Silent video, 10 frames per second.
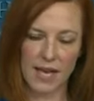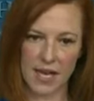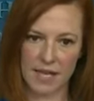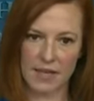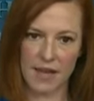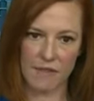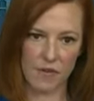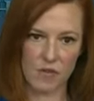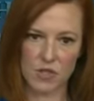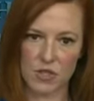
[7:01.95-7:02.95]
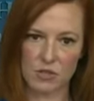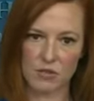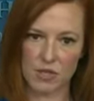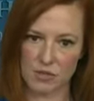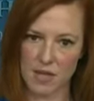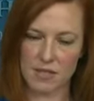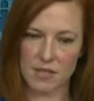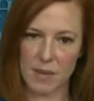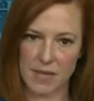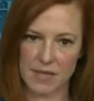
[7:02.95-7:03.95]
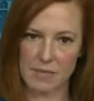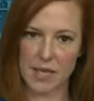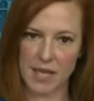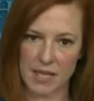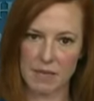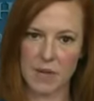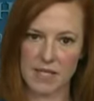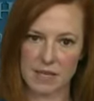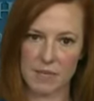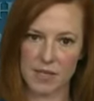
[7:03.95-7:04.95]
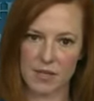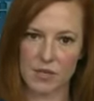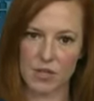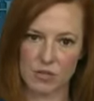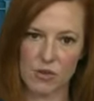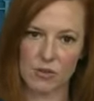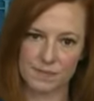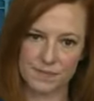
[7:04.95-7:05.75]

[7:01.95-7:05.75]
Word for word: in efforts to address the pandemic and get the pandemic under control.